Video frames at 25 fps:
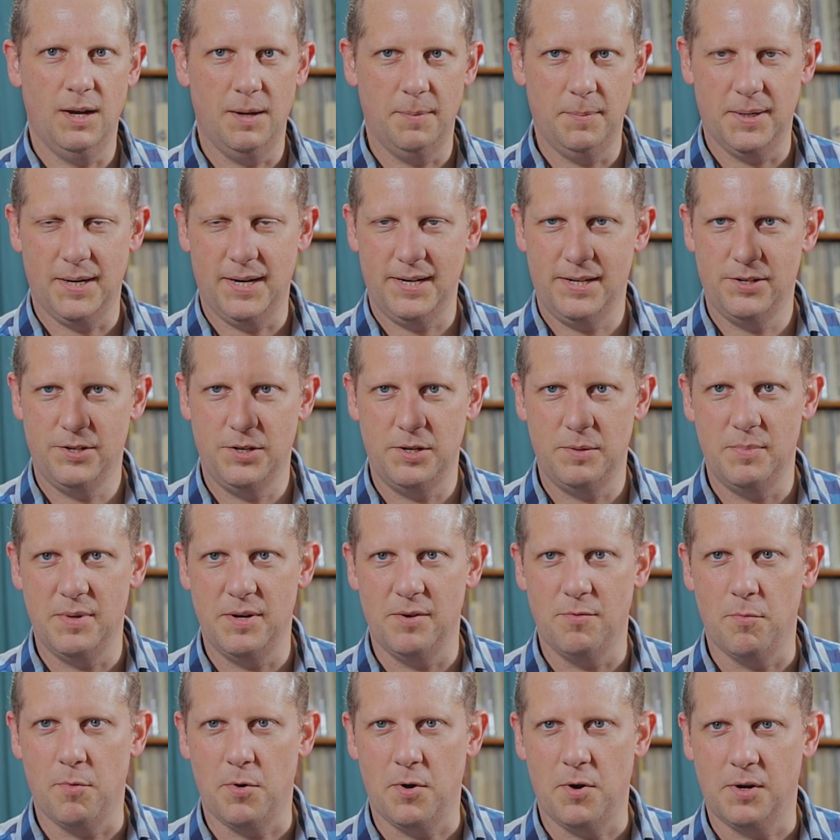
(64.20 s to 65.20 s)
But I could
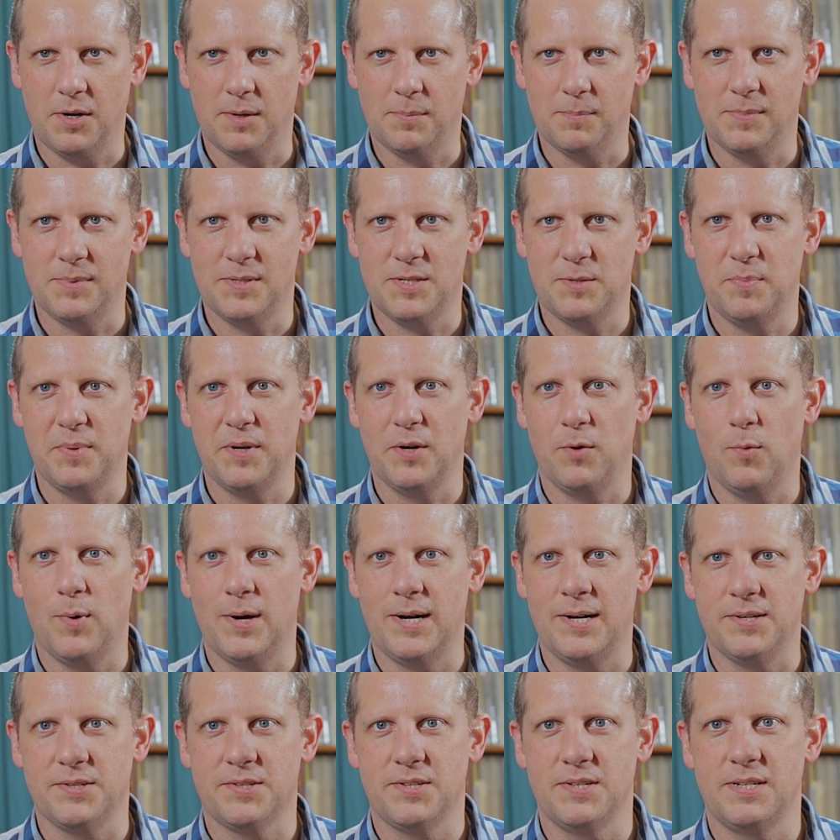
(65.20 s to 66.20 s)
be wrong. It's been a
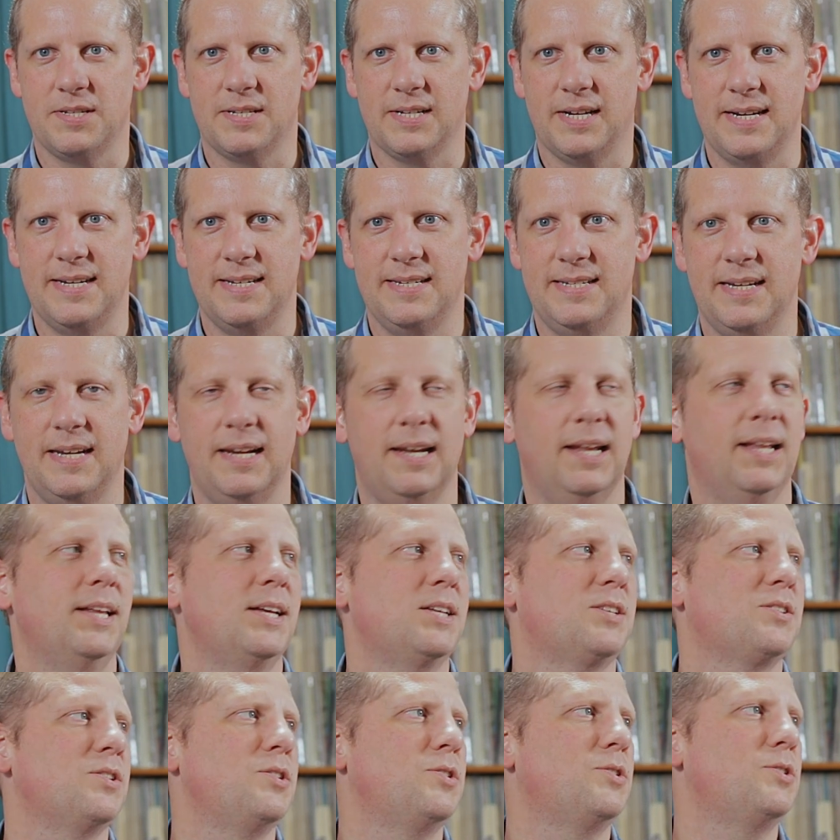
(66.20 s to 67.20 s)
while since I did
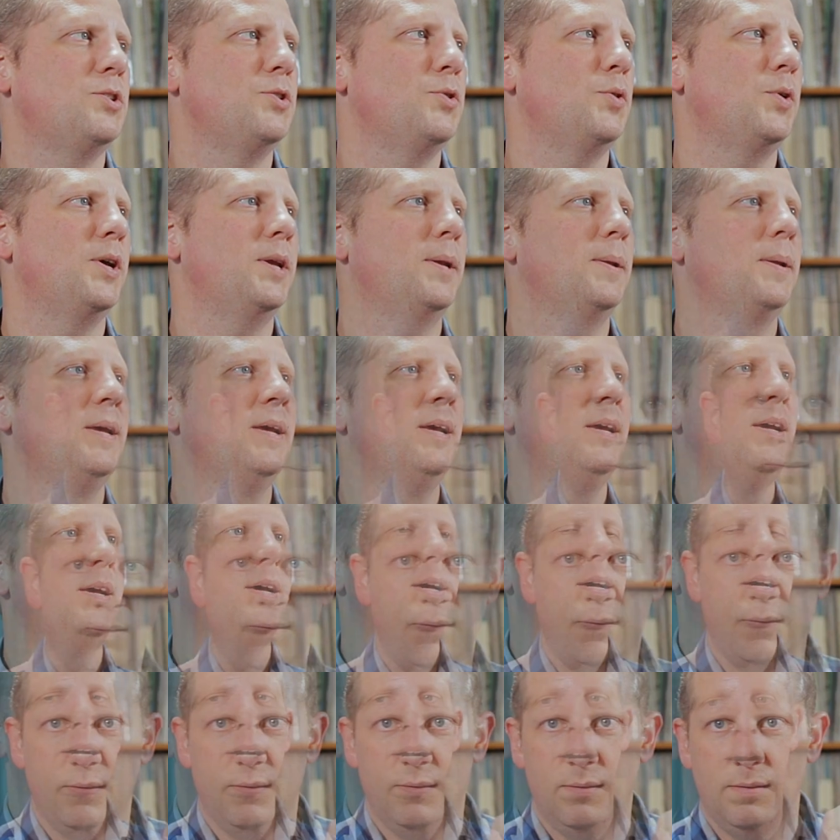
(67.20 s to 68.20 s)
listen to it.
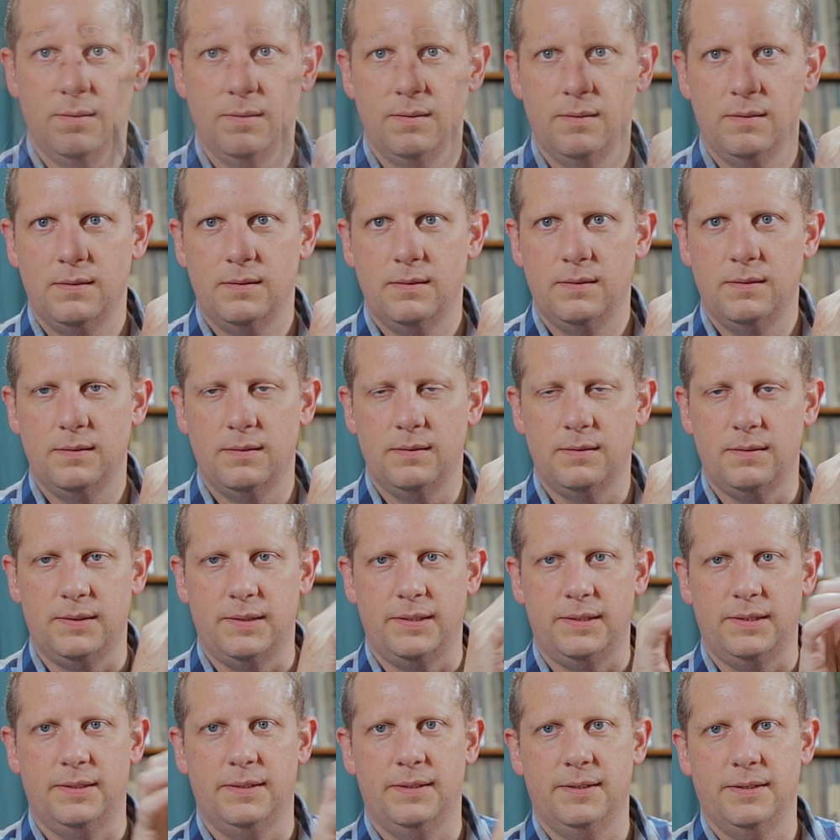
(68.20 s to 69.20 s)

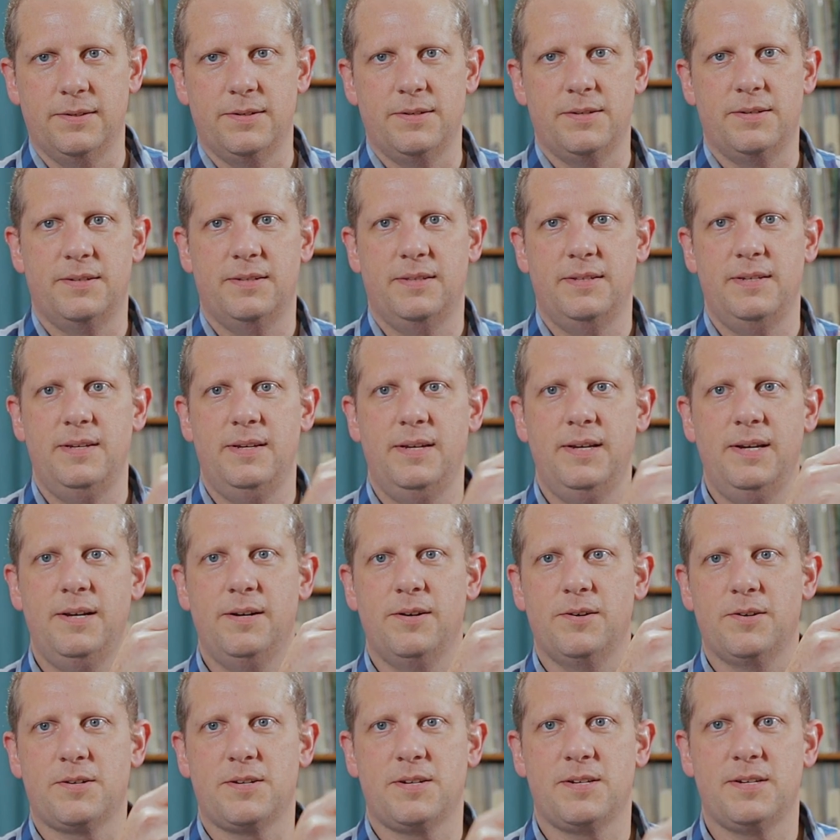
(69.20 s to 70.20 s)
And there's the
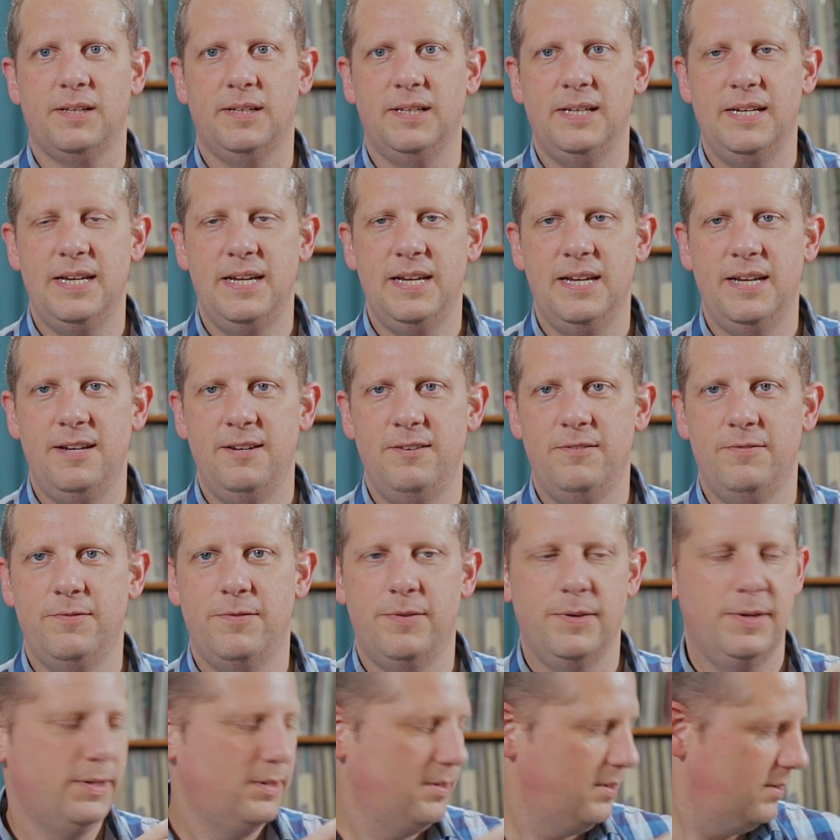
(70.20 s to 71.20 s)
inner
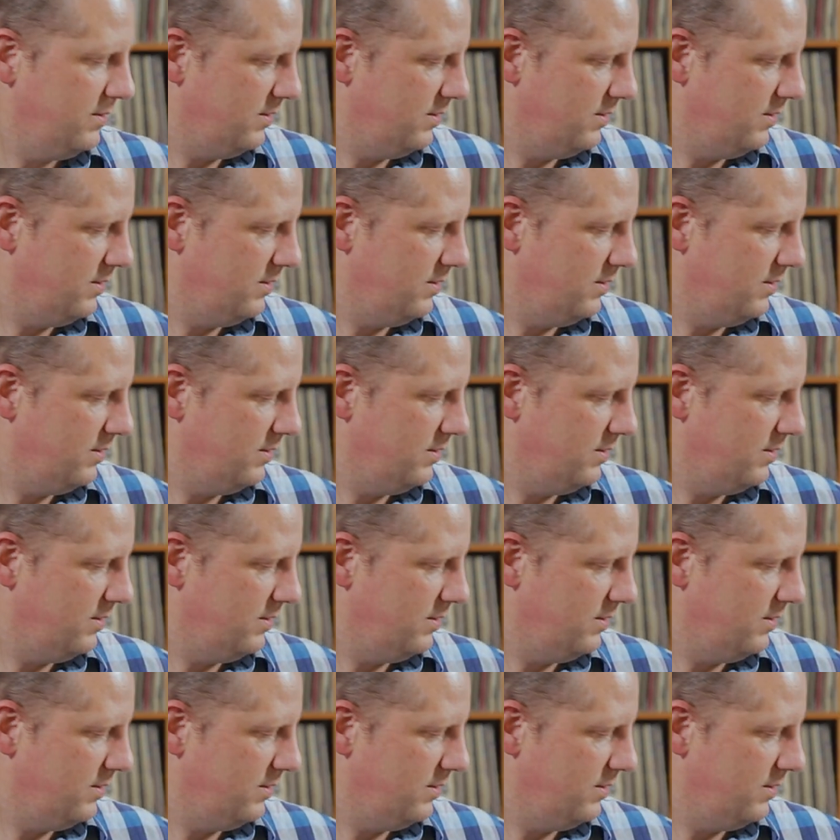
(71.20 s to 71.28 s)
sleeve.